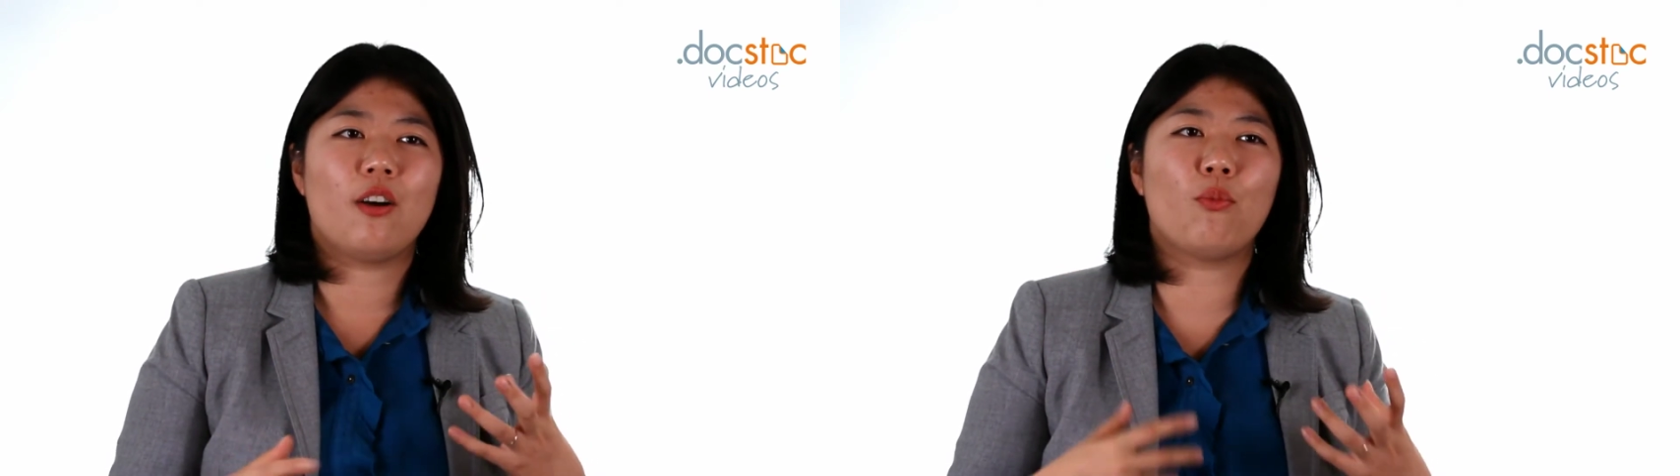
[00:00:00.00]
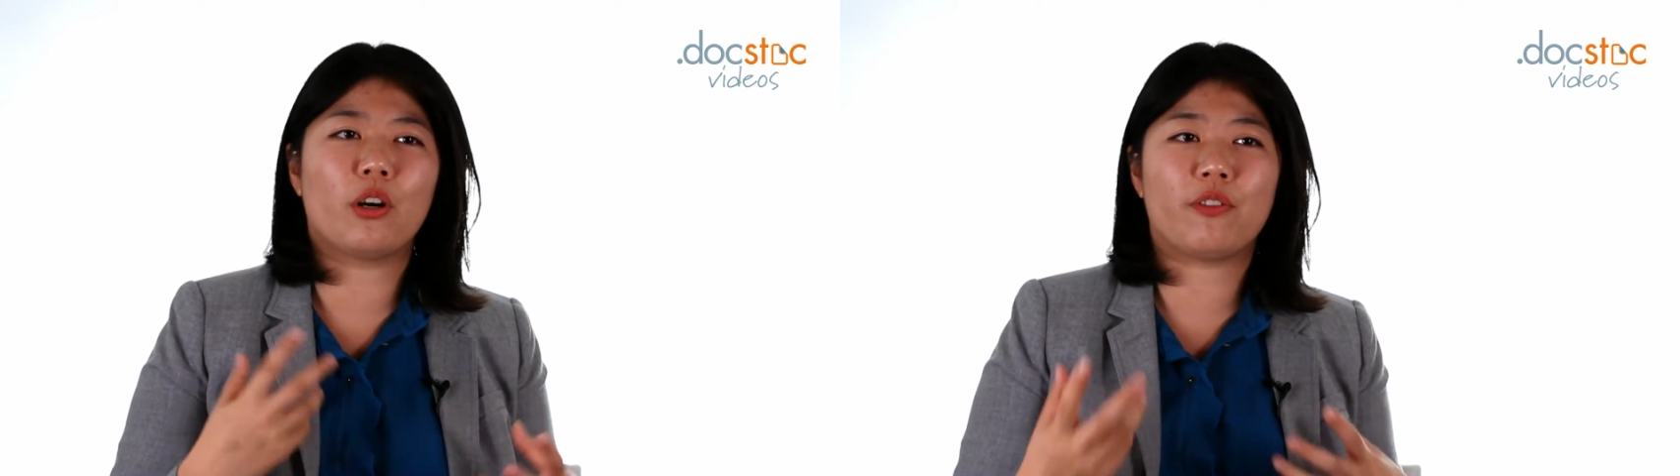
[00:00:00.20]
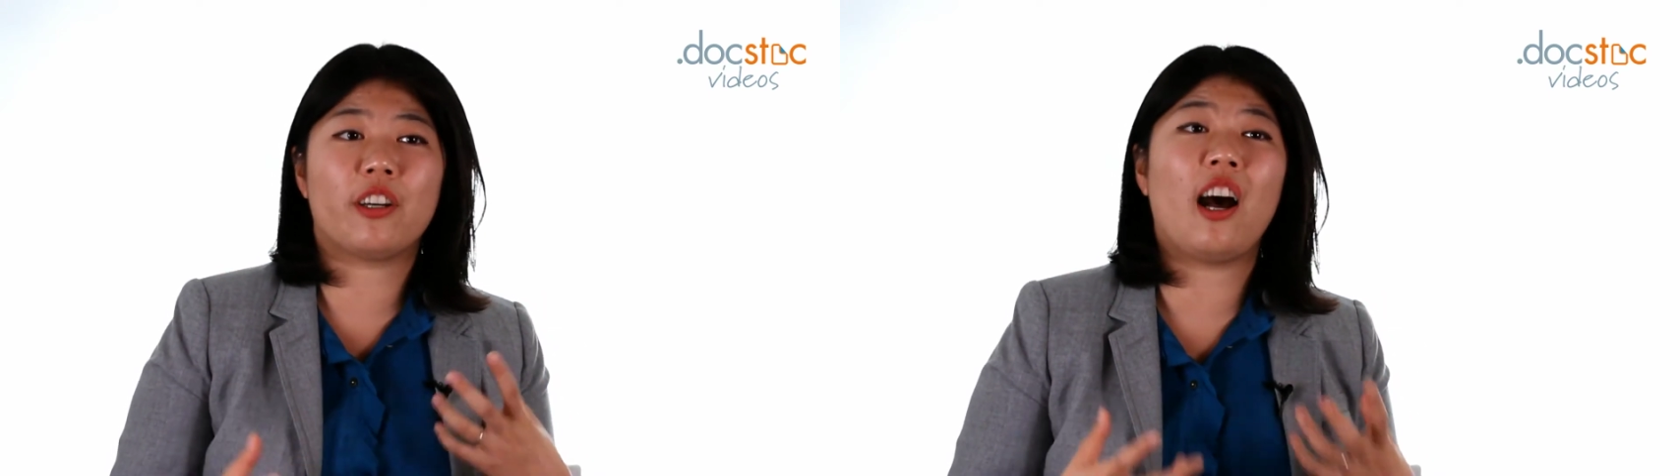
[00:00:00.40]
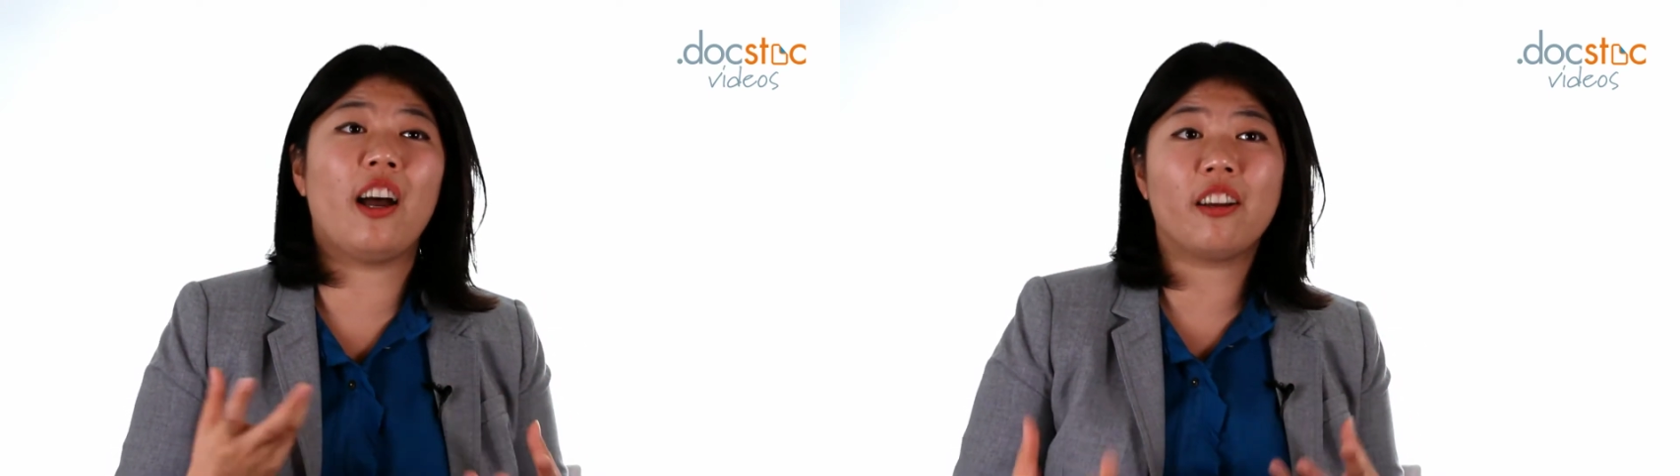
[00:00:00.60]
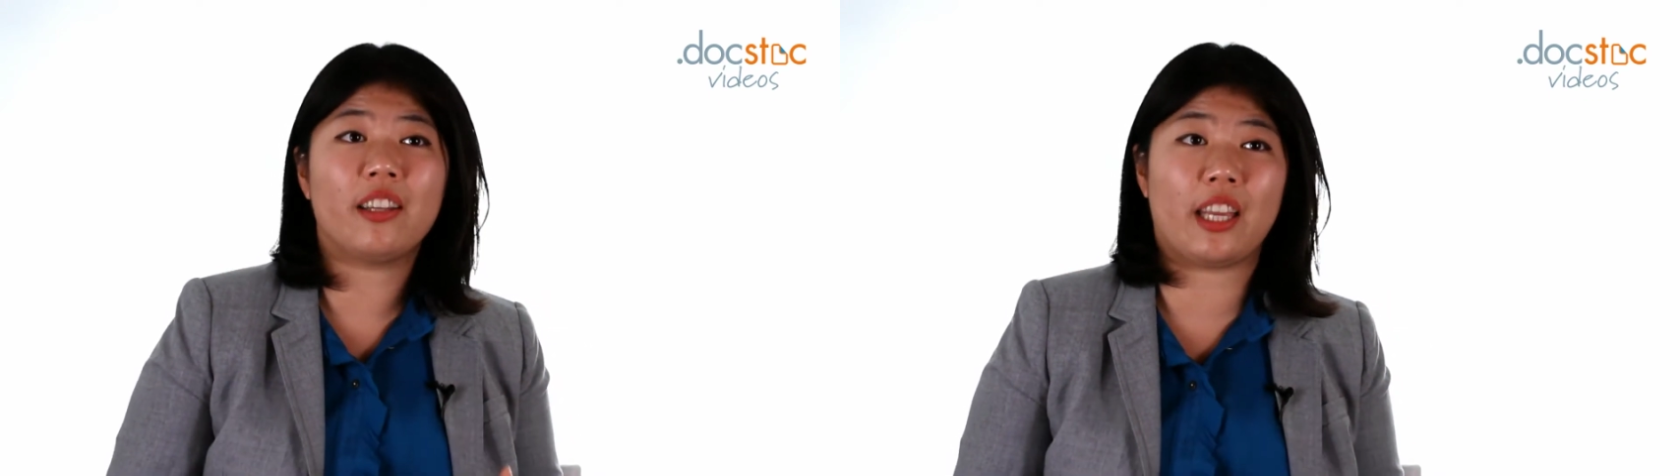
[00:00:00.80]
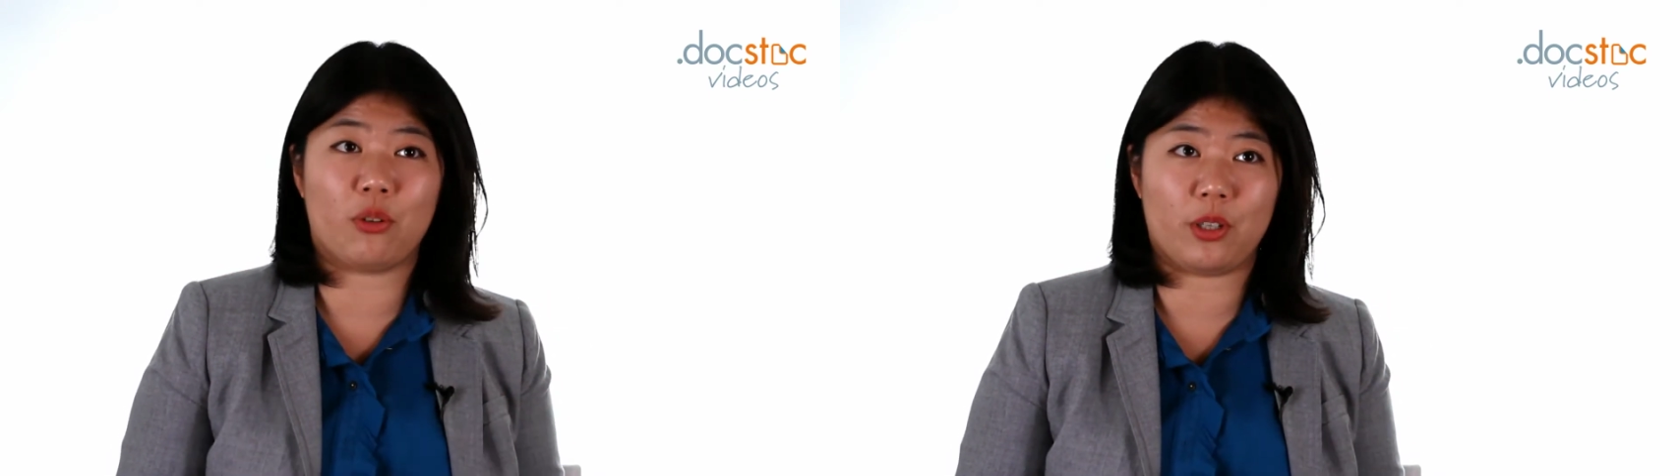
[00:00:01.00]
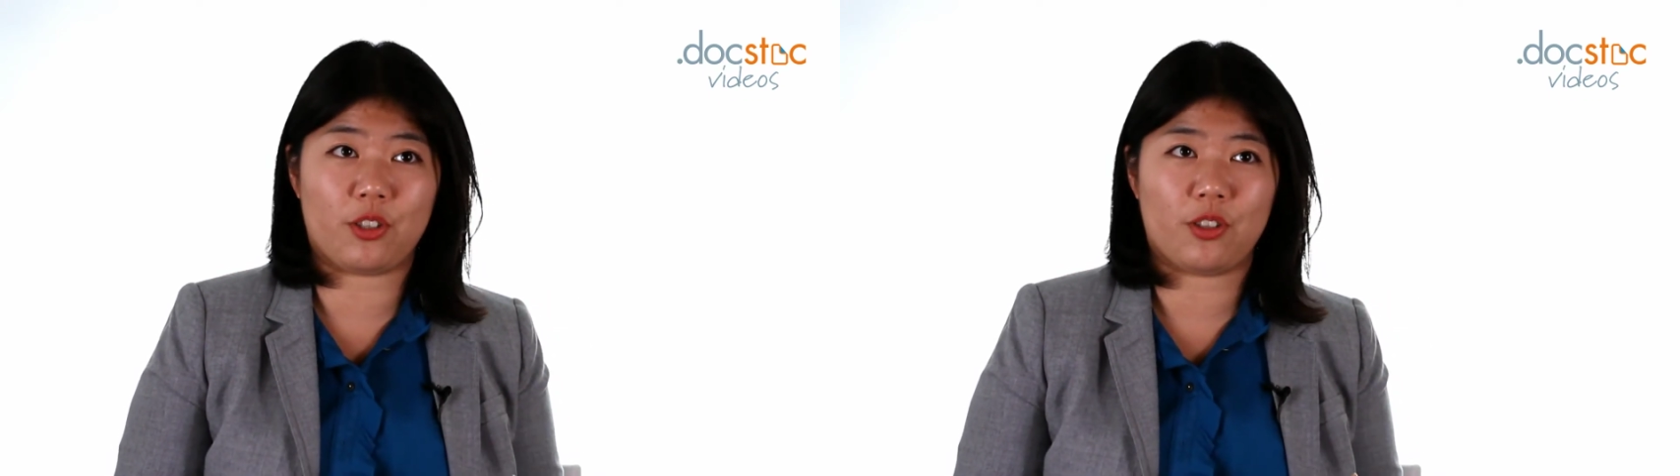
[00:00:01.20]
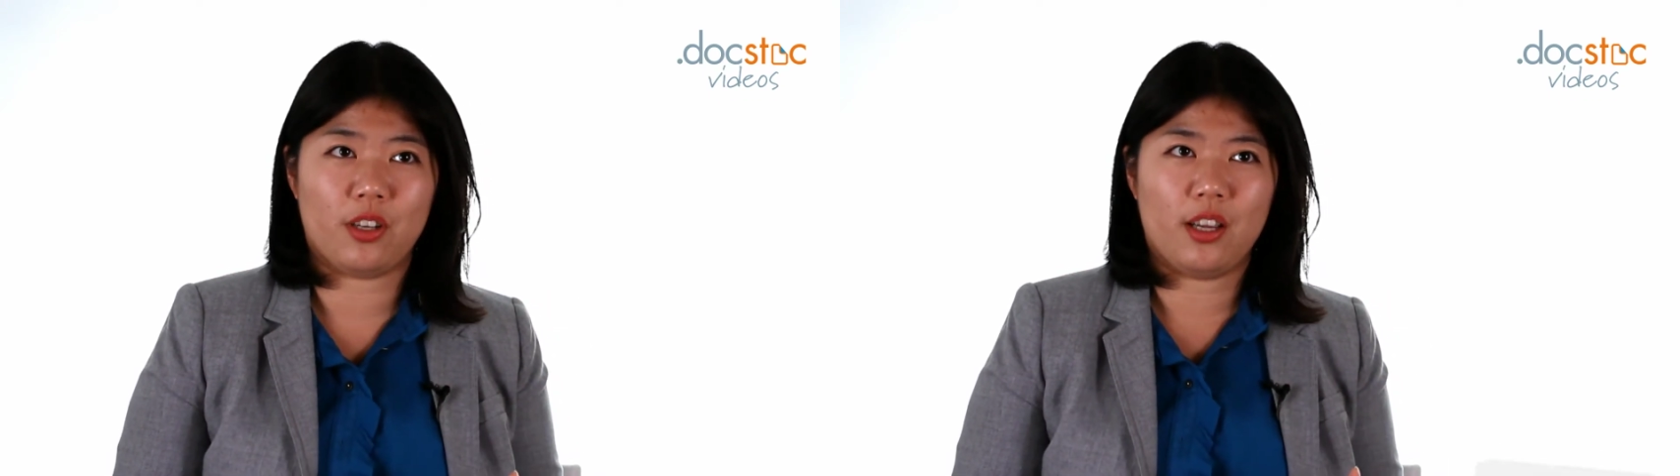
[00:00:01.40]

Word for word: work for hire language,